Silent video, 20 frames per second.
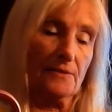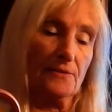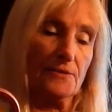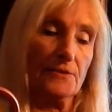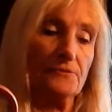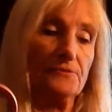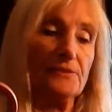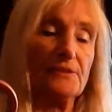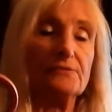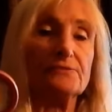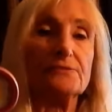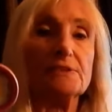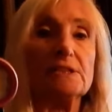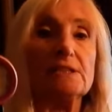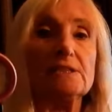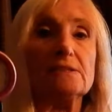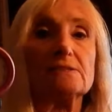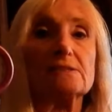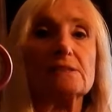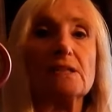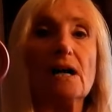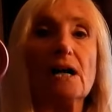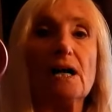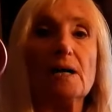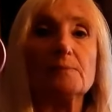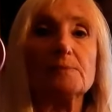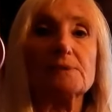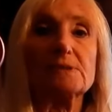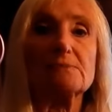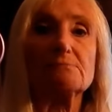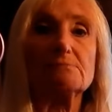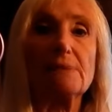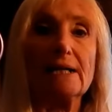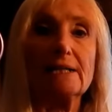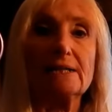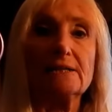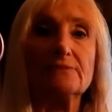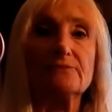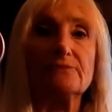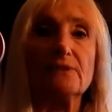15 times
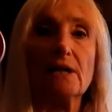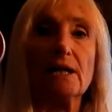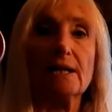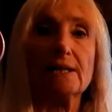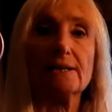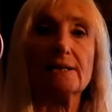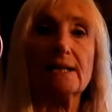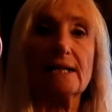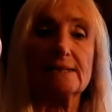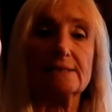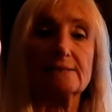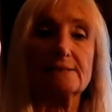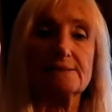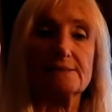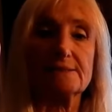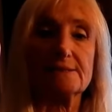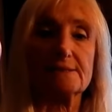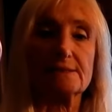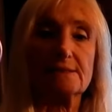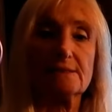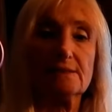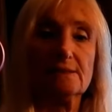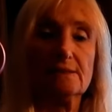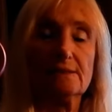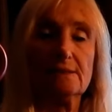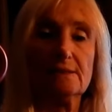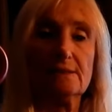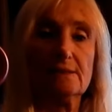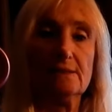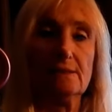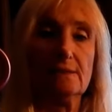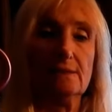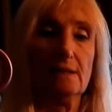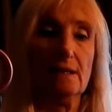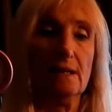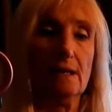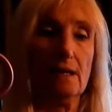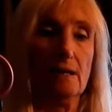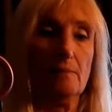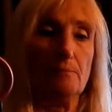magnifying lens.
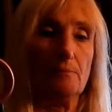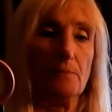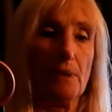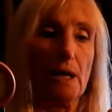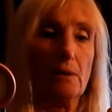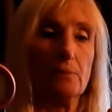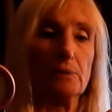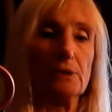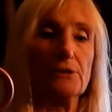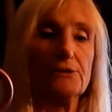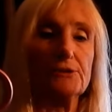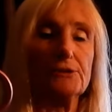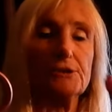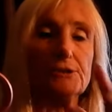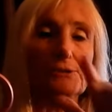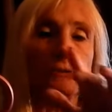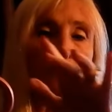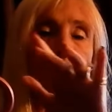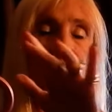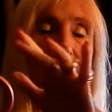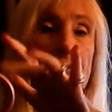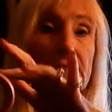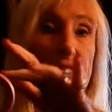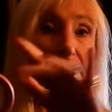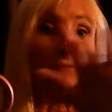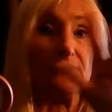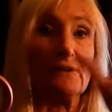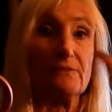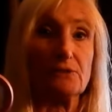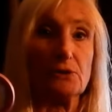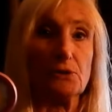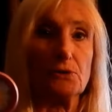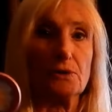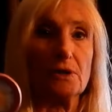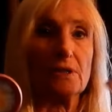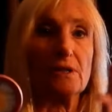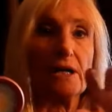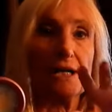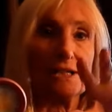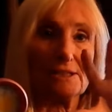I will only use that if I've got the
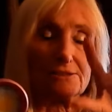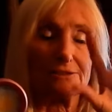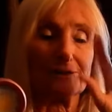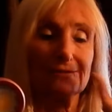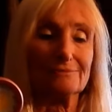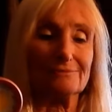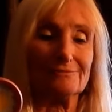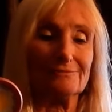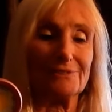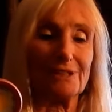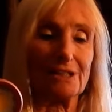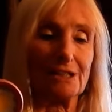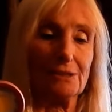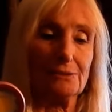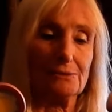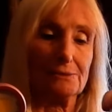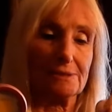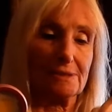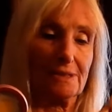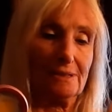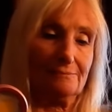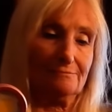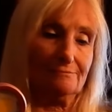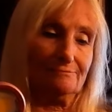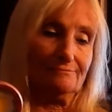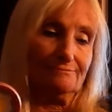lights on for close-up.